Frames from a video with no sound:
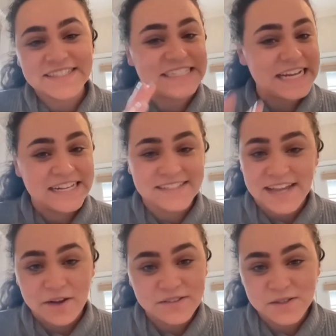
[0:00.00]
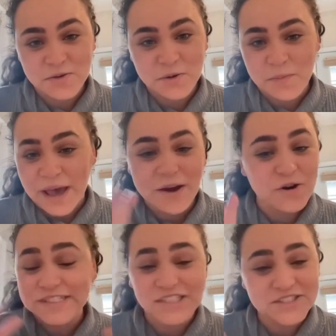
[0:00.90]
stands out to you about
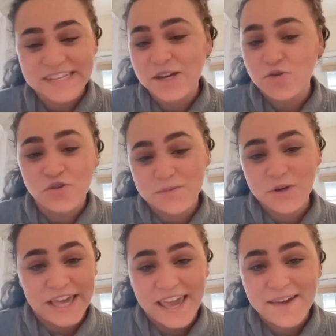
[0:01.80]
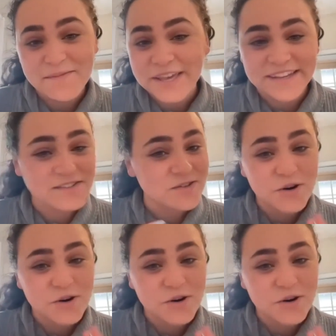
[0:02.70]
or is it just like a normal game like